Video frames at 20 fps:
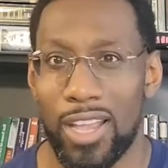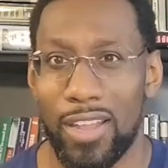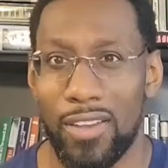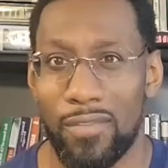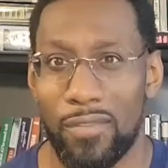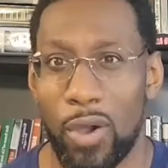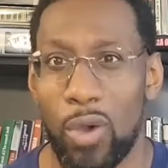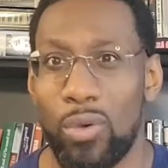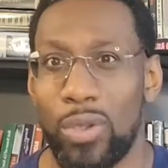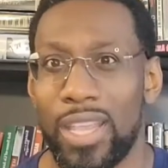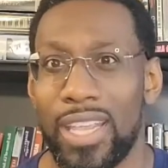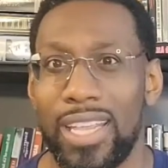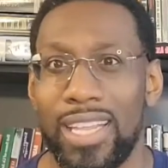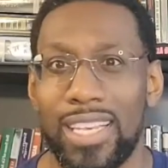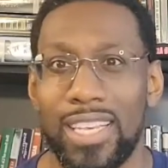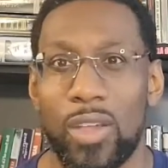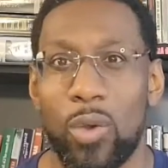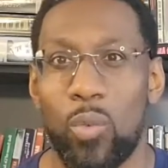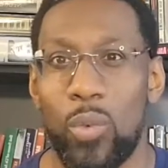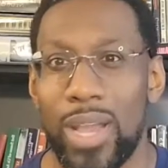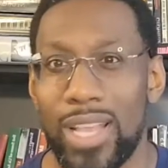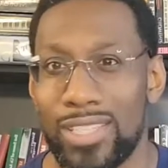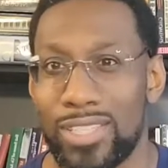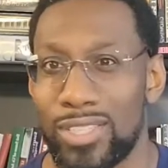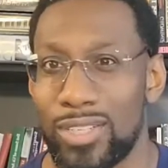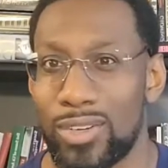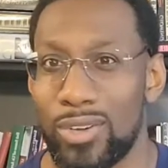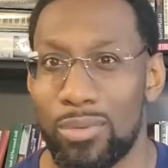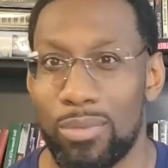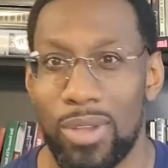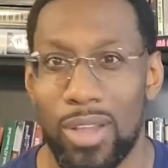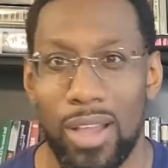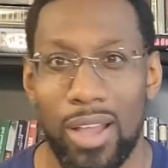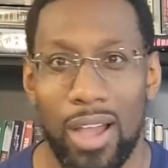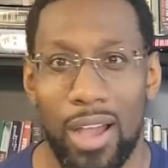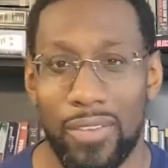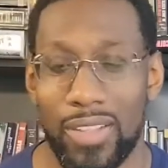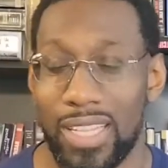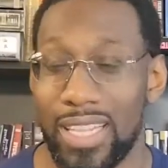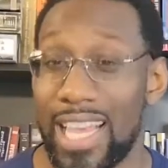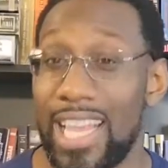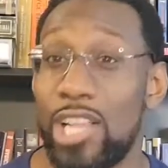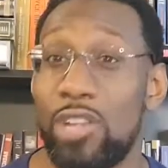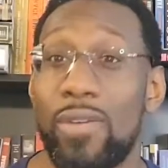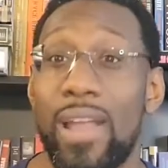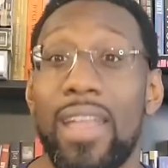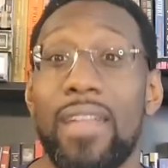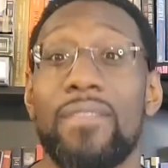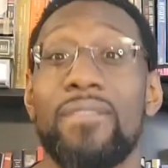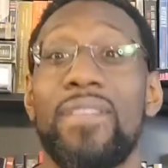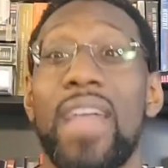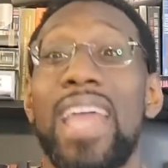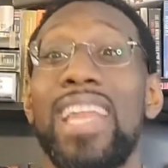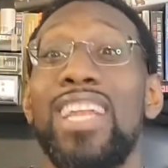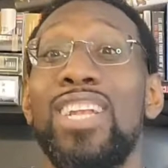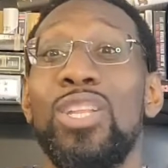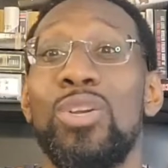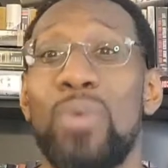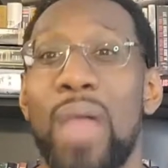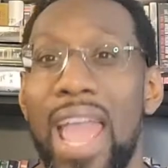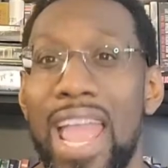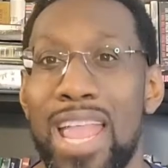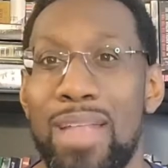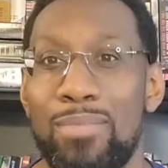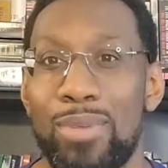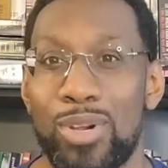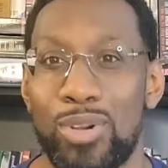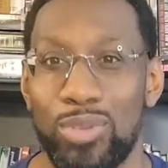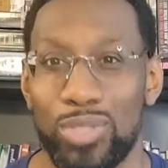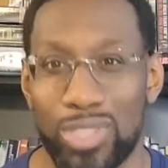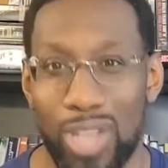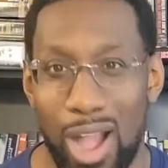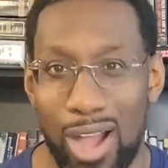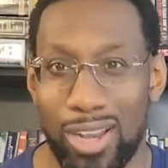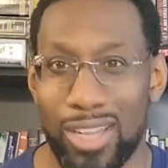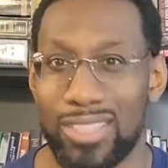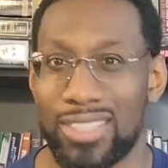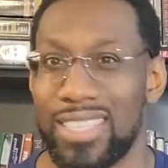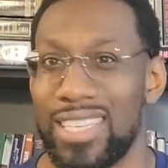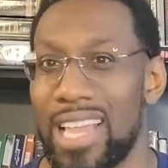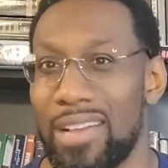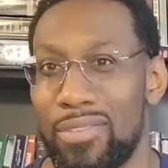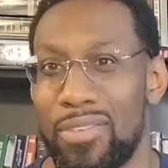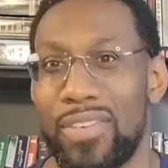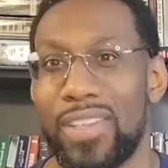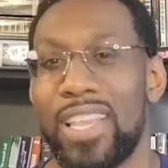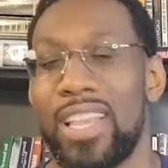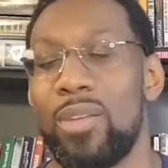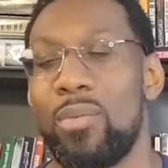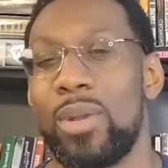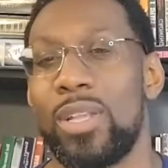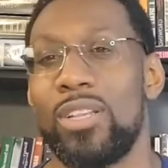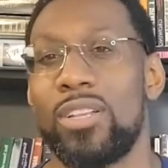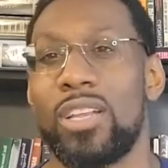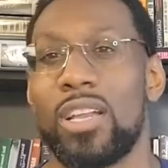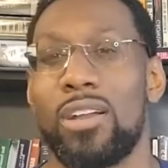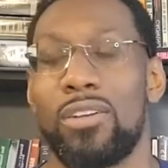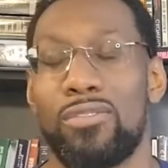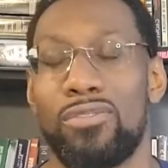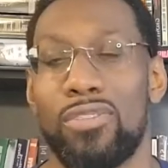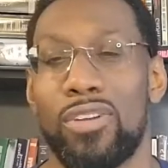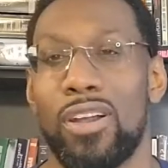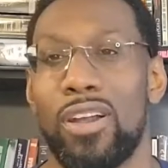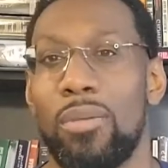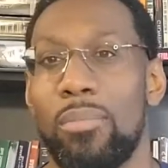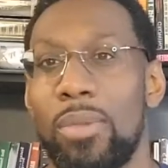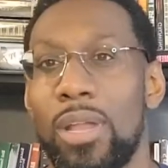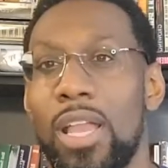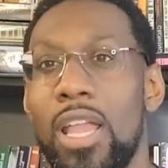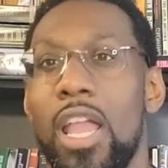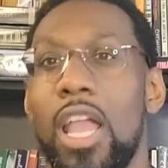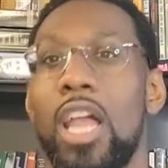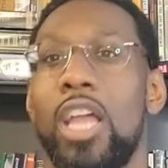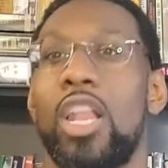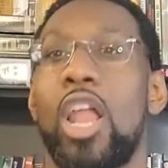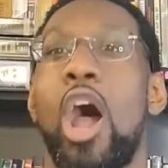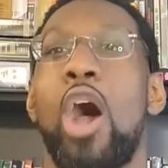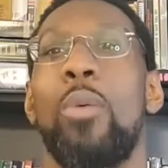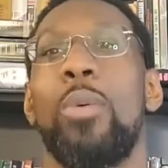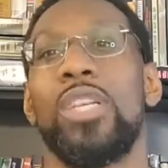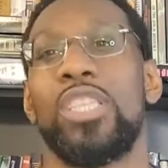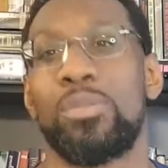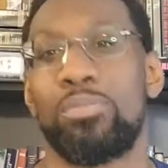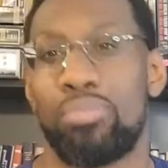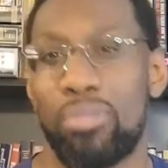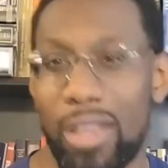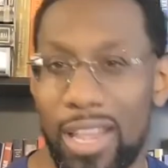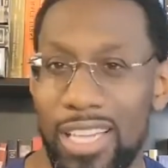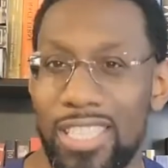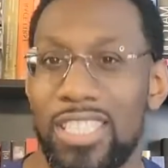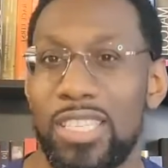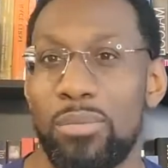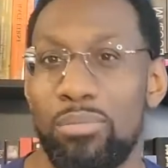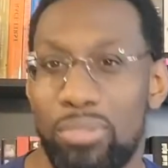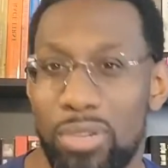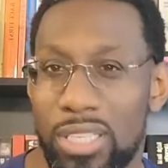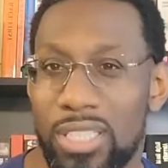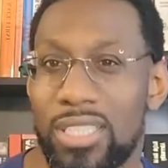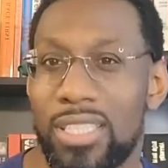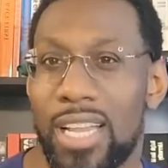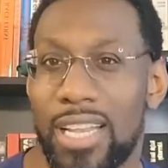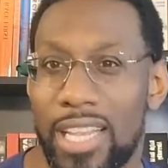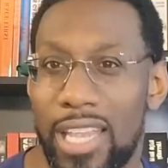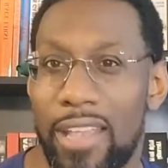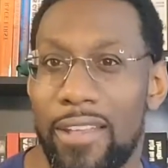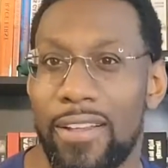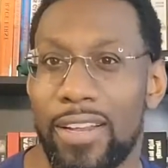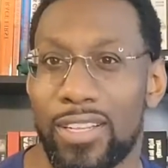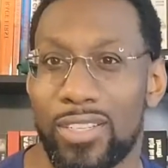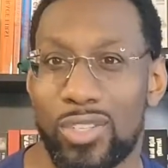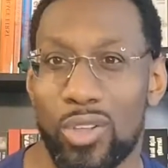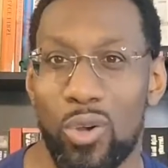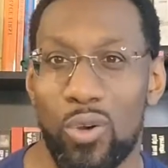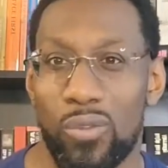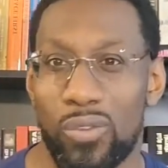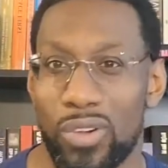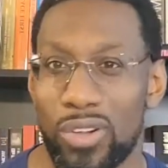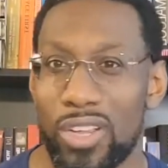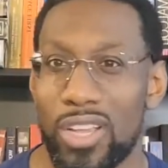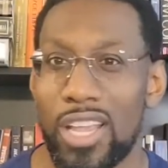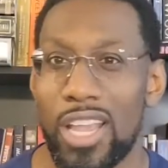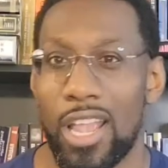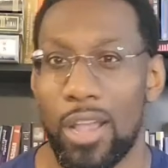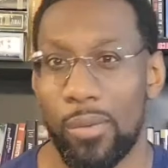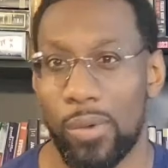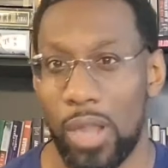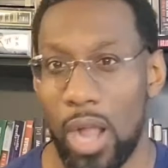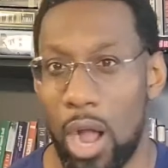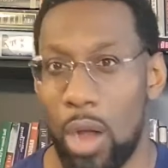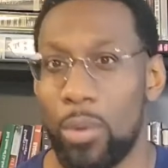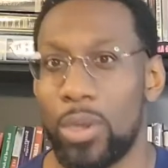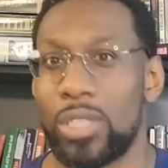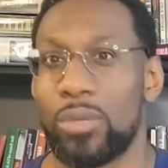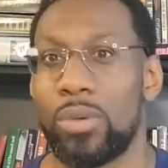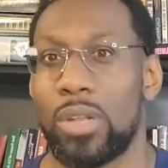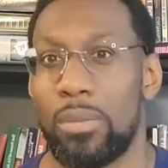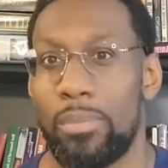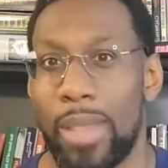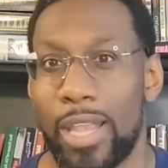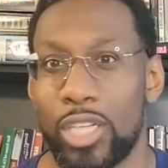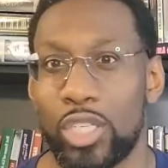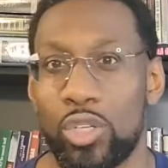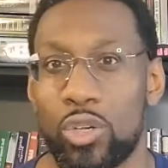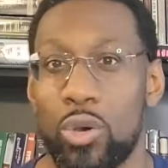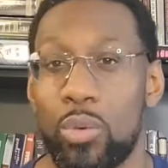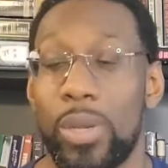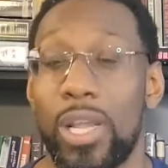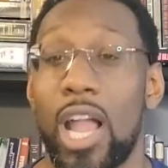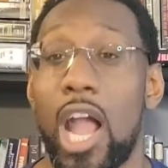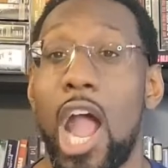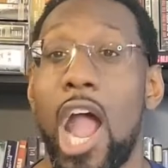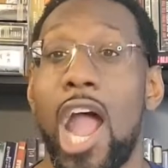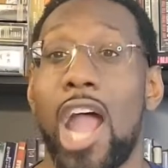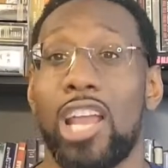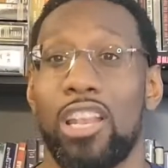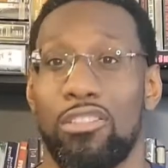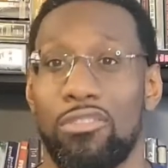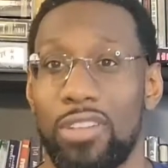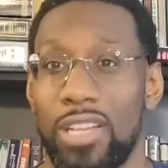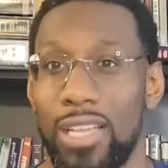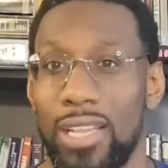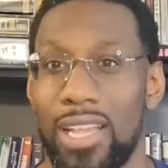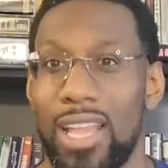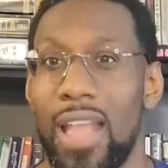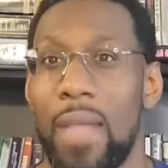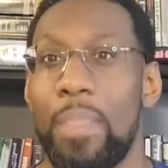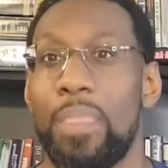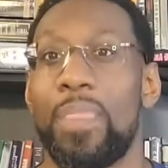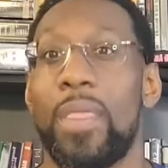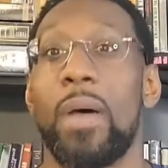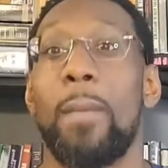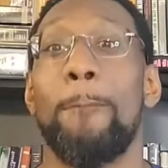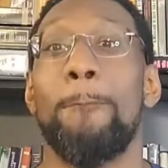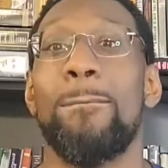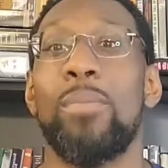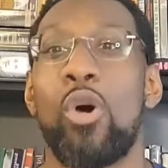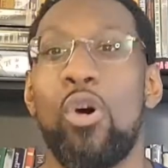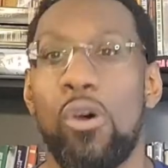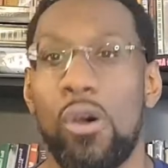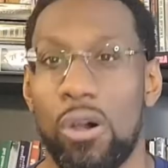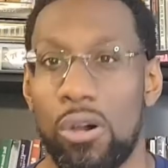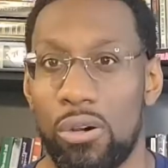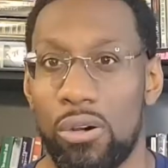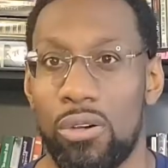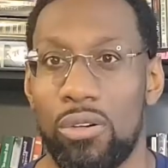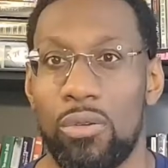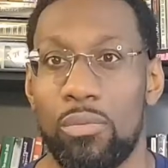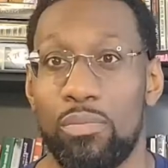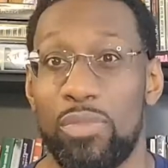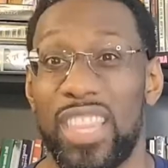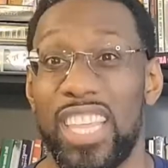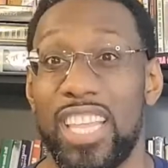invoking the wisdom of the late great Fannie Lou Hamer, who taught us to never forget where you come from and always praise the bridges that carried us over. We always want to make sure we're honoring the moral